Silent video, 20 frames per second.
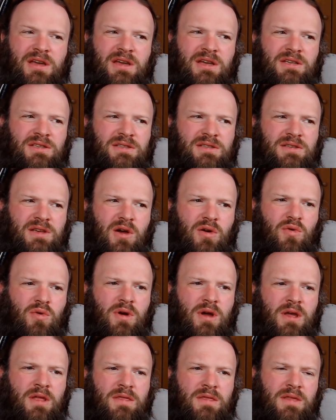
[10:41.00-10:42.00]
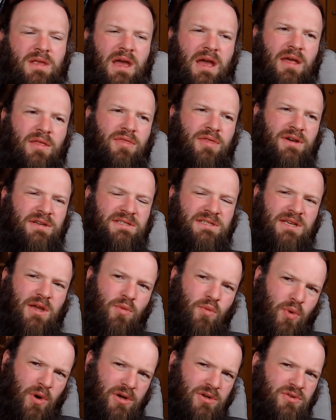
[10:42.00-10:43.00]
So, and thus they
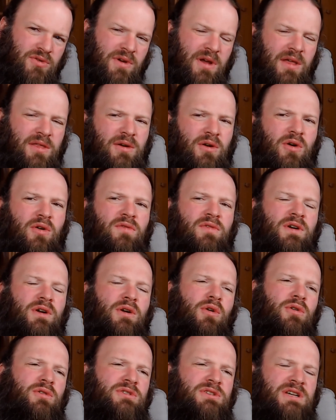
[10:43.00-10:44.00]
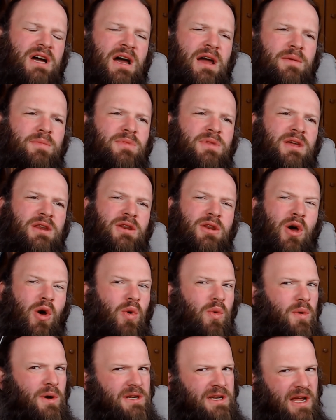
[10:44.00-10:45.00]
work together over a long time, they know
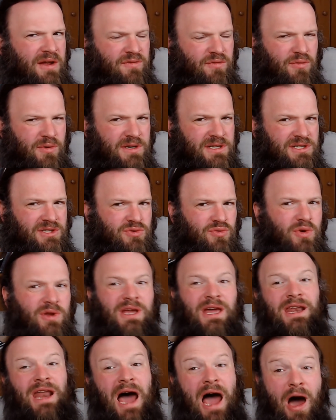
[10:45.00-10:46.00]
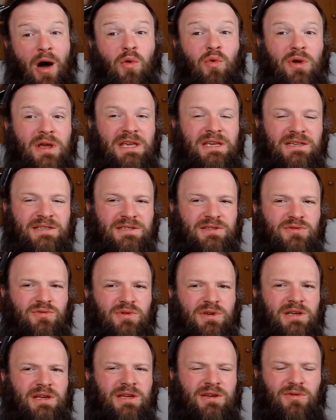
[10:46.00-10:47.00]
what everyone is doing and how he is
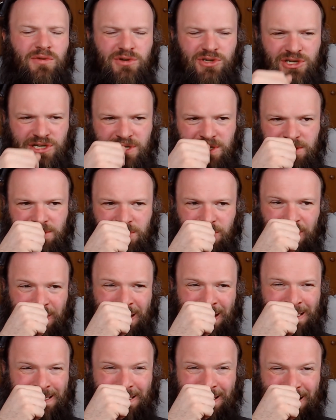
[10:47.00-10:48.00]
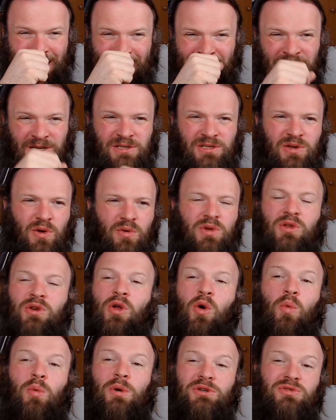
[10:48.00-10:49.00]
doing it or she is doing it, so you
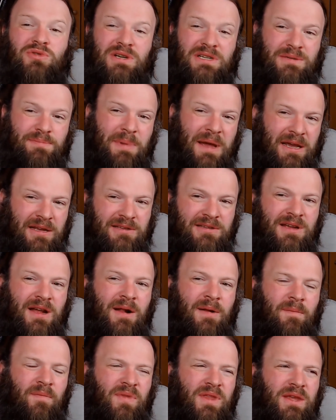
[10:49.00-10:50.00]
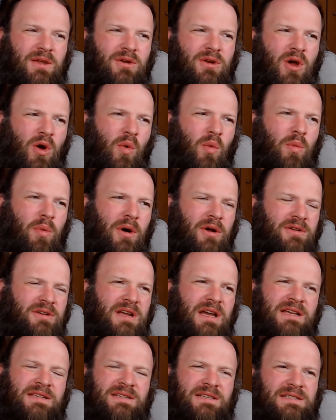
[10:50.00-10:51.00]
know what to expect. You know what,
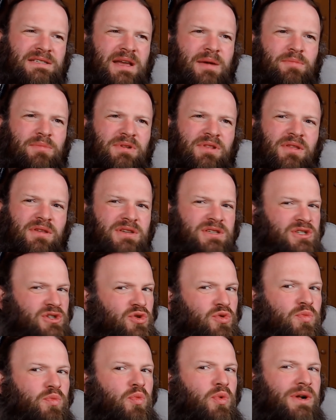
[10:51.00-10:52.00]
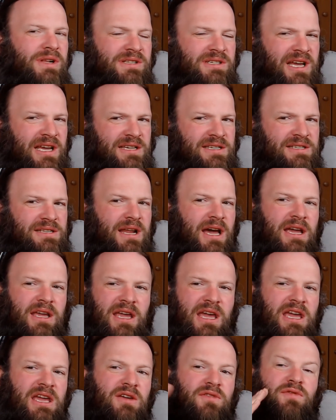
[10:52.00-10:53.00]
as example, the soup will taste like
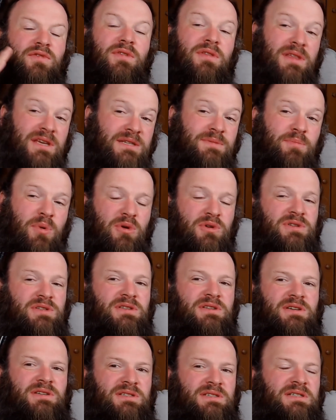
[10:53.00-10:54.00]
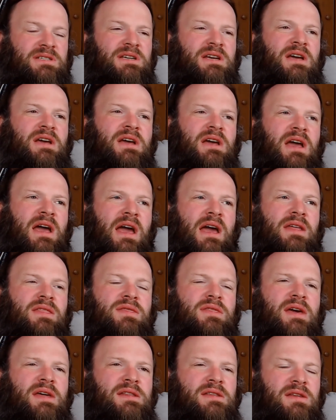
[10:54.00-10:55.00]
if this person does it, and
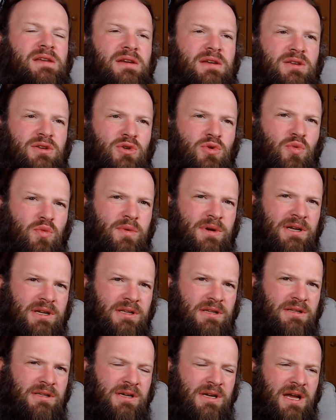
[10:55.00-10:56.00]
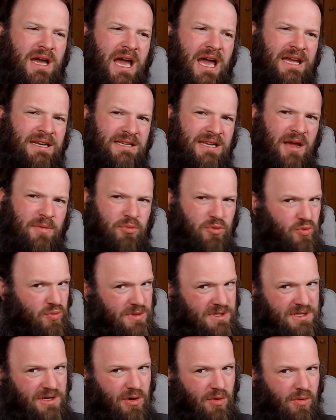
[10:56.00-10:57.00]
then you will adapt
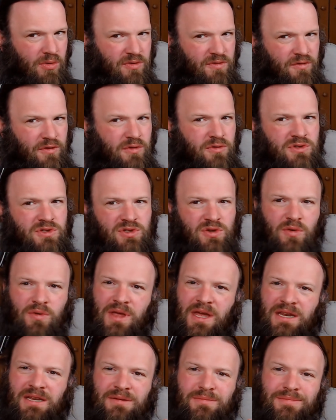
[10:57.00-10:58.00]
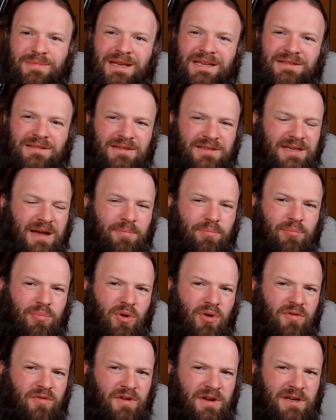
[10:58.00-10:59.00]
with your own food so that it mixes up
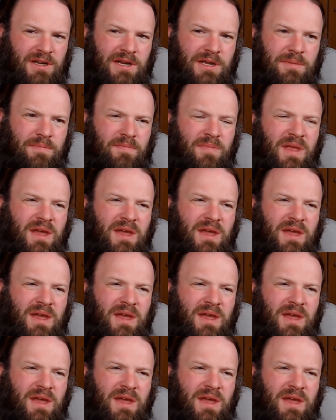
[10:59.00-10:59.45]
perfectly.